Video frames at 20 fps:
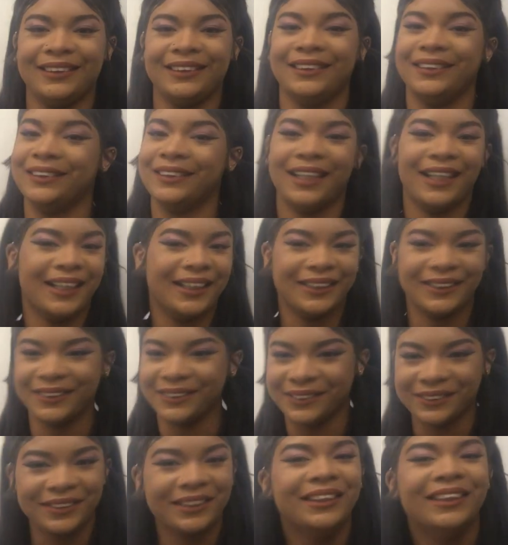
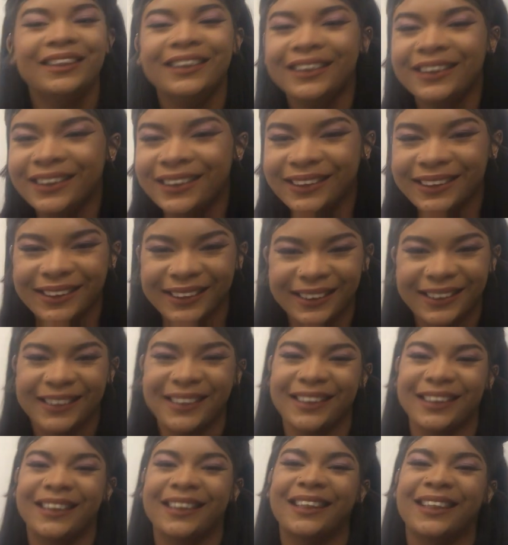
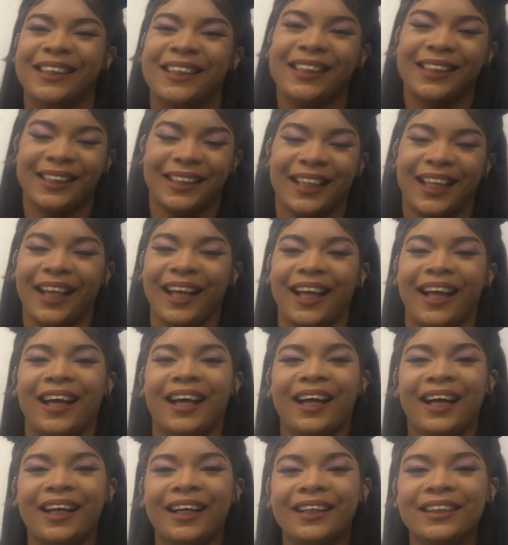
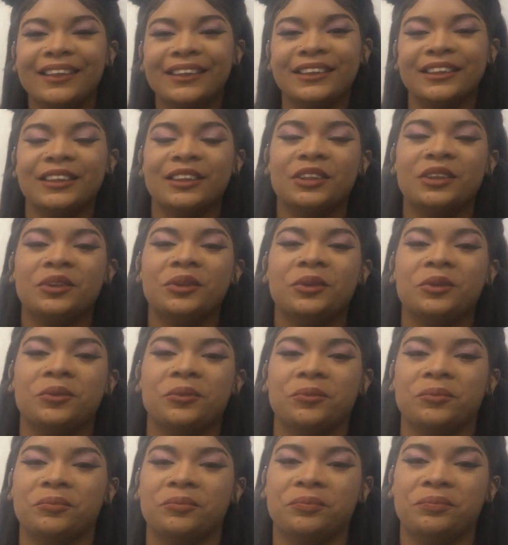
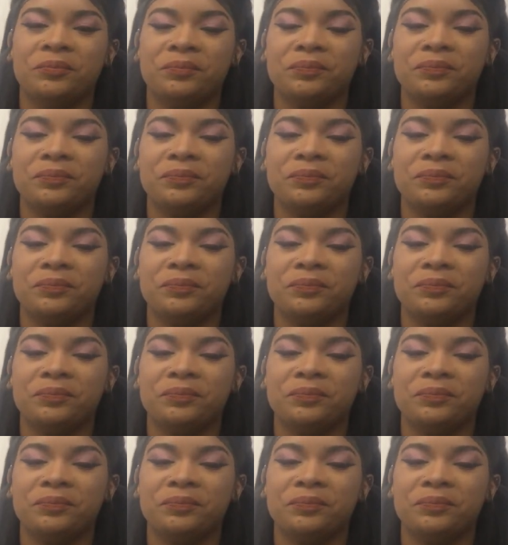This person isn't speaking.